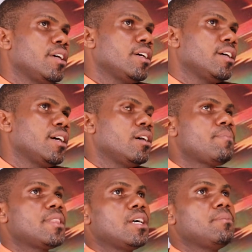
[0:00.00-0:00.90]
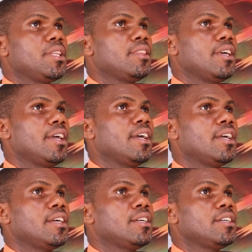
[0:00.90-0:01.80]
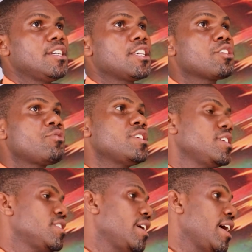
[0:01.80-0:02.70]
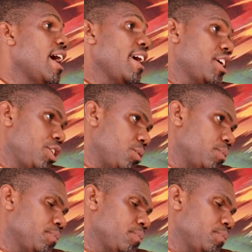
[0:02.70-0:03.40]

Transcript: helps them it increases their IQ.